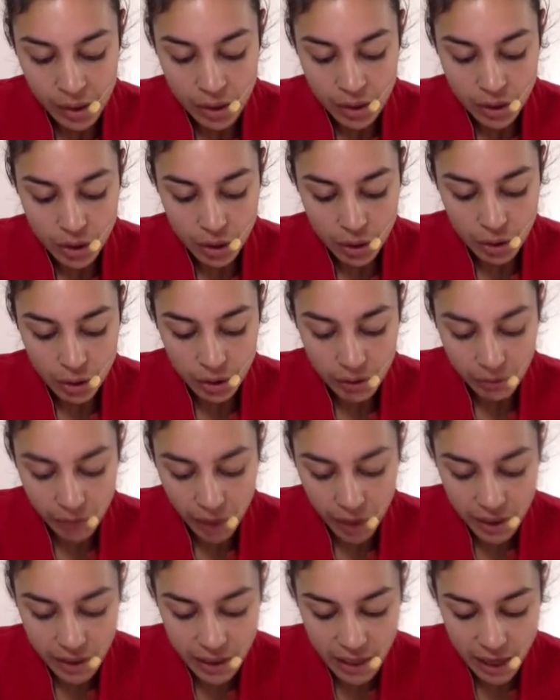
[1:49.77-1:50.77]
So the
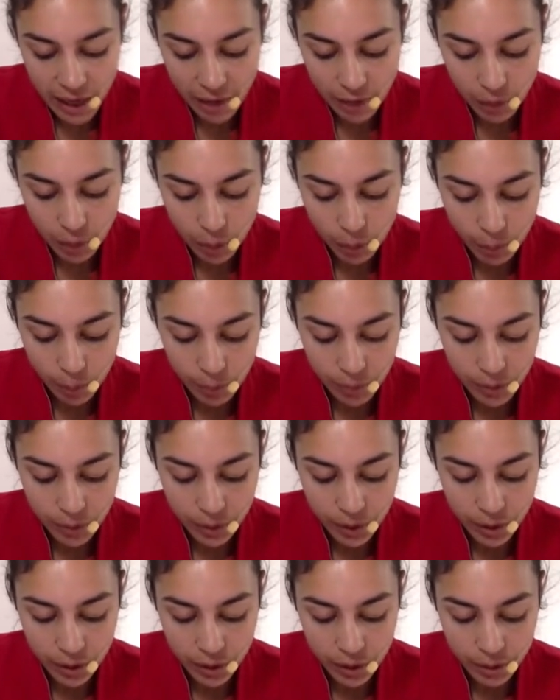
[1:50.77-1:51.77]
advice they have on
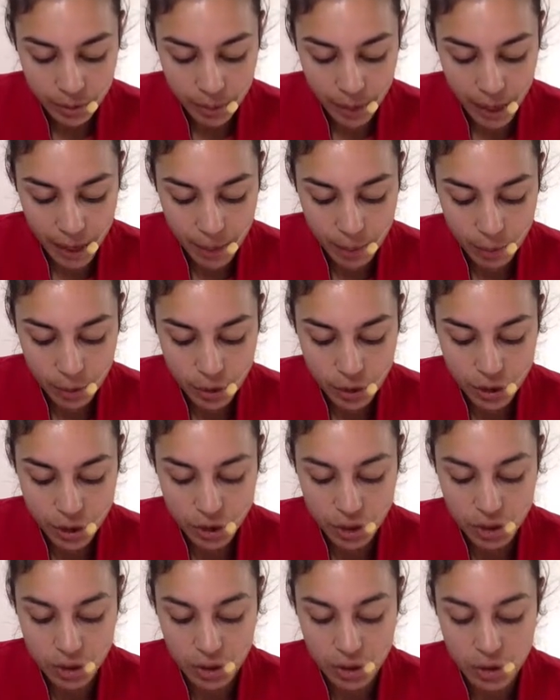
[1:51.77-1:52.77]
the paper is
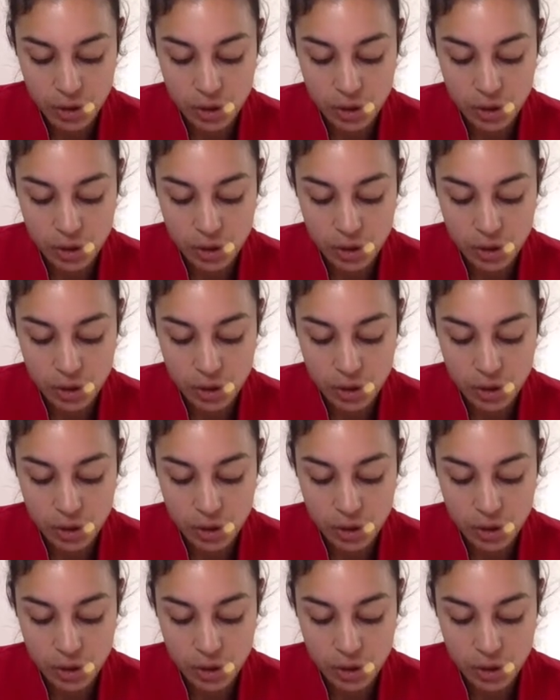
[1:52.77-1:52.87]
just